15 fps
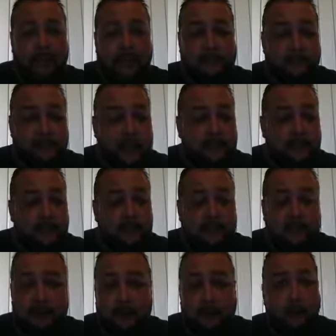
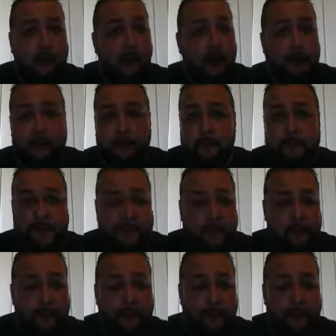ephesians 2 1 through
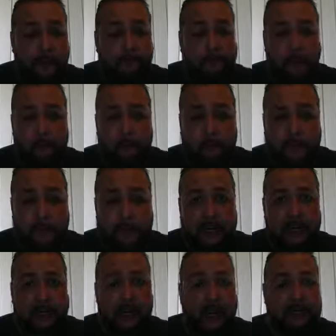10 if you read
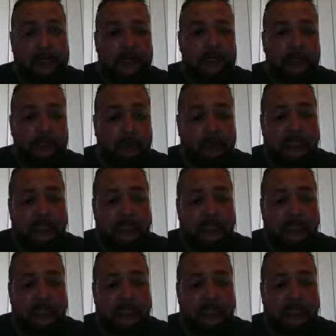it in context,